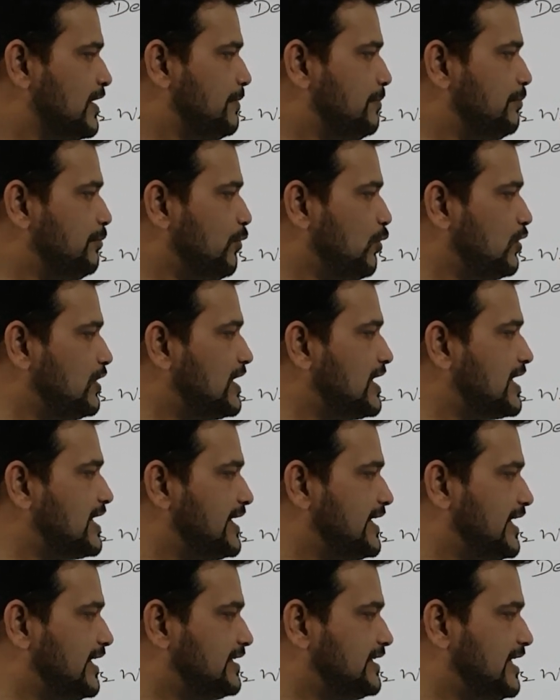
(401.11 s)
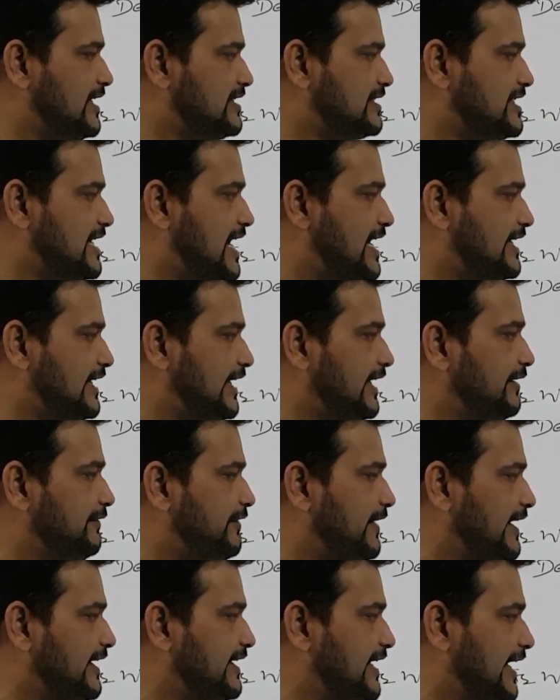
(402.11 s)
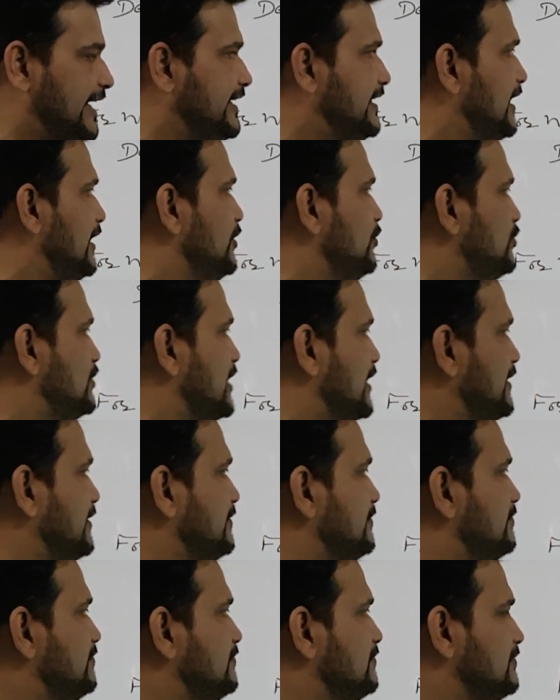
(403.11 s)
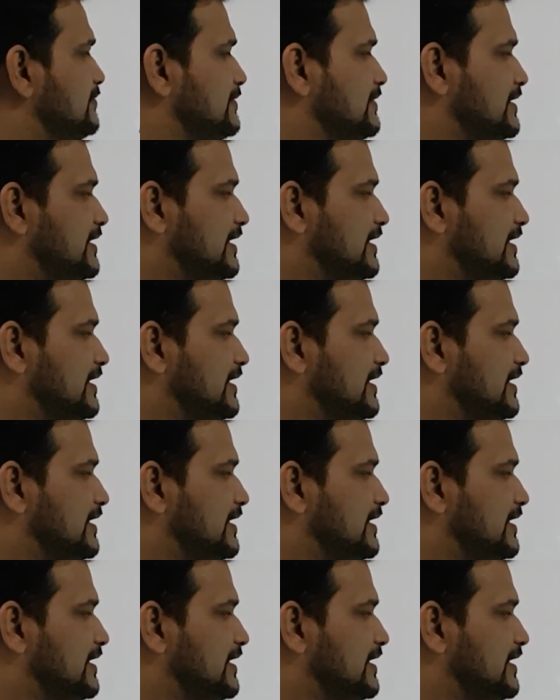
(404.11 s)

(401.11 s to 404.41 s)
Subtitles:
molar conductance at infinite dilution